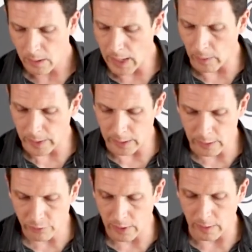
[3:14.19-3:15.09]
Now, in
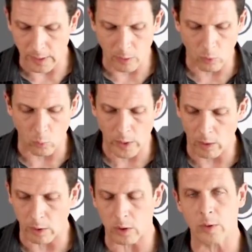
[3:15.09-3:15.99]
addition to this, we
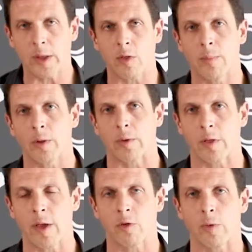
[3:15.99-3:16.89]
are including some other
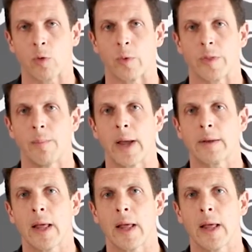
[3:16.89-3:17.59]
accessories with the mic